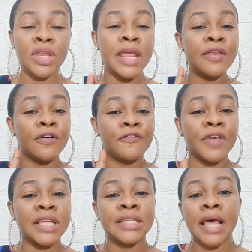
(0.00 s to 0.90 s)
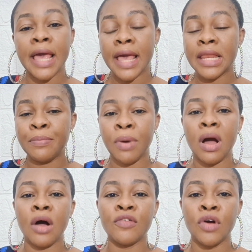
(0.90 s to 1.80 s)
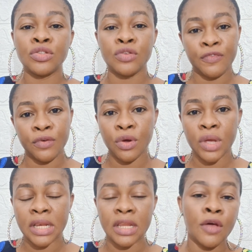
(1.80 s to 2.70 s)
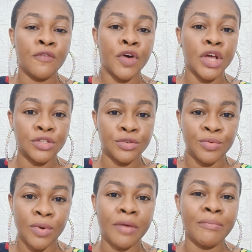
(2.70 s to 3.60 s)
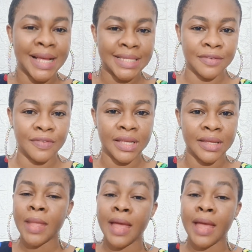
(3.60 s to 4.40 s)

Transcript: You need your faith and the power of God to flow in for it to work massively.